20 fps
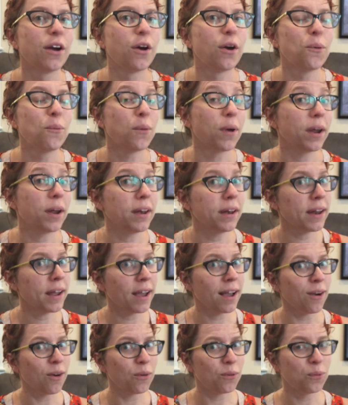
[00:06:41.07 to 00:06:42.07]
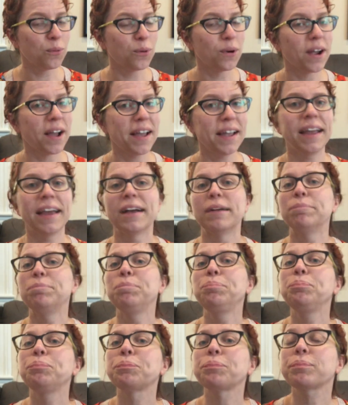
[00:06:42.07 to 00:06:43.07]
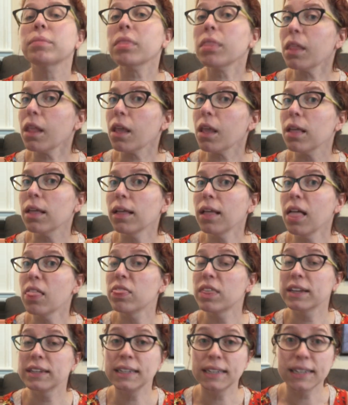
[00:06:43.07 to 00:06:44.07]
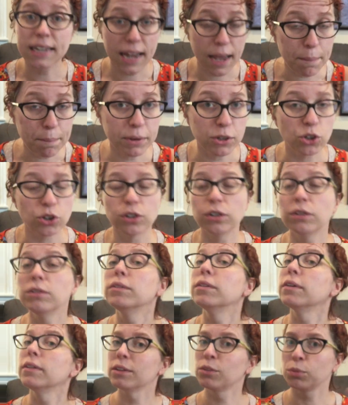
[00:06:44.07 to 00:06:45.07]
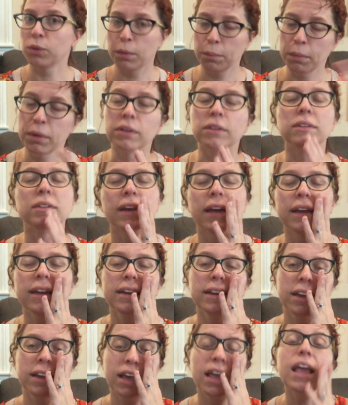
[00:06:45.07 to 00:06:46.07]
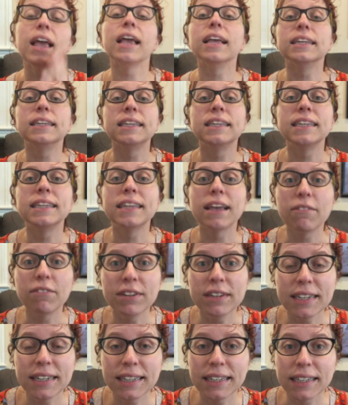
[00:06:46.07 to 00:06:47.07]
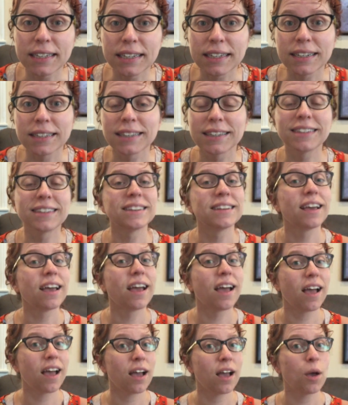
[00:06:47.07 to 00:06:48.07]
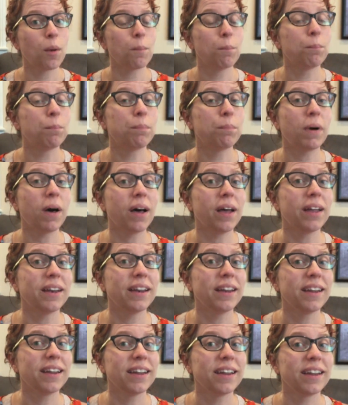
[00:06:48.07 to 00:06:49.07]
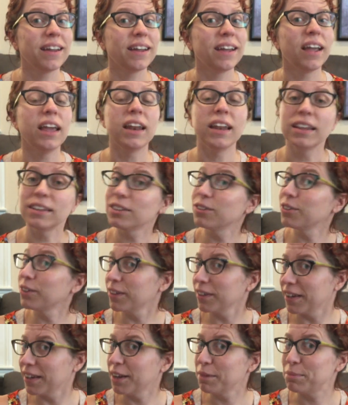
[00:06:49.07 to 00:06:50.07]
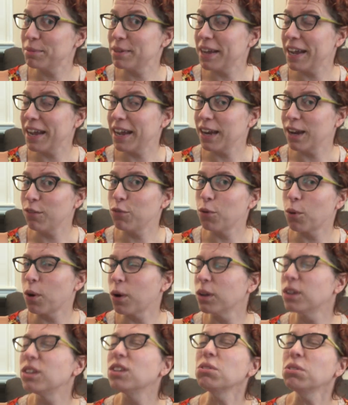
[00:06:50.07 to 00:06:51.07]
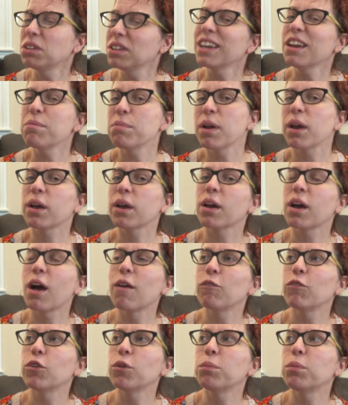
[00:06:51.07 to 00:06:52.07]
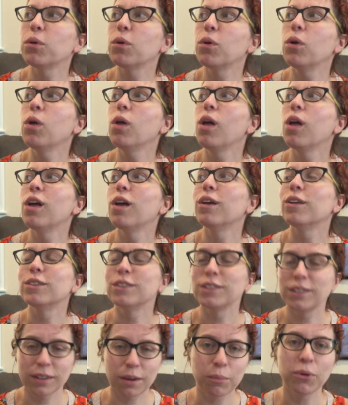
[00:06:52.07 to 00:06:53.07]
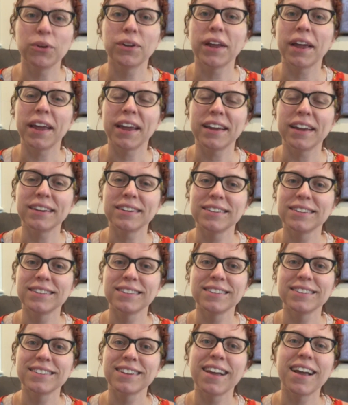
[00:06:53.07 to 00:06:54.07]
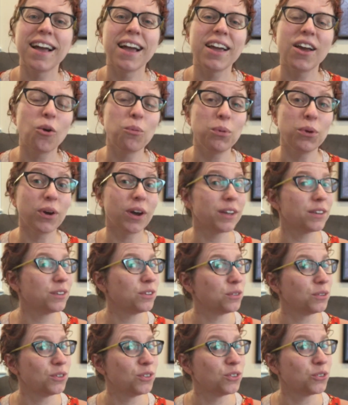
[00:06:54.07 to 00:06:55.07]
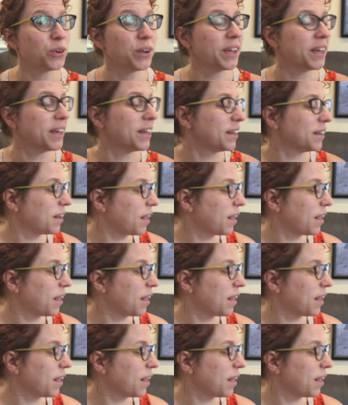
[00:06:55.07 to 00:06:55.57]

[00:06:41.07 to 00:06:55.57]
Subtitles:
Right now, where I am, the temperature, that's what I meant to say, is 76. But it is going to get up to 84. So it's going to be a comfortable summer day. I hope you guys do enjoy it.